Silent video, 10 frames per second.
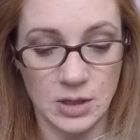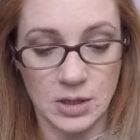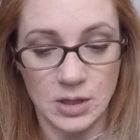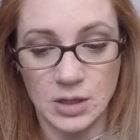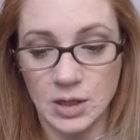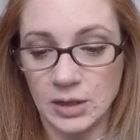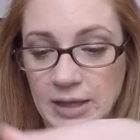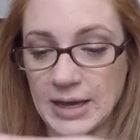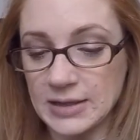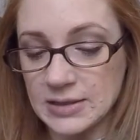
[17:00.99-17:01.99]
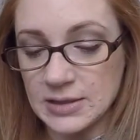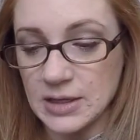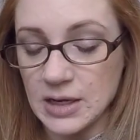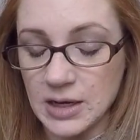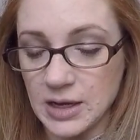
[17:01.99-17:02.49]
And then the last
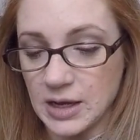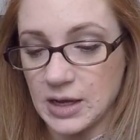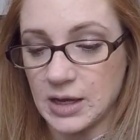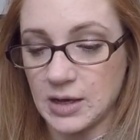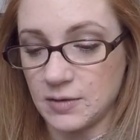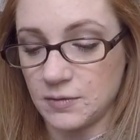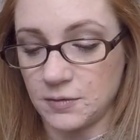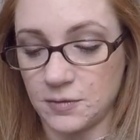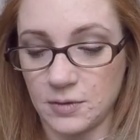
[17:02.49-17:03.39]
thing I have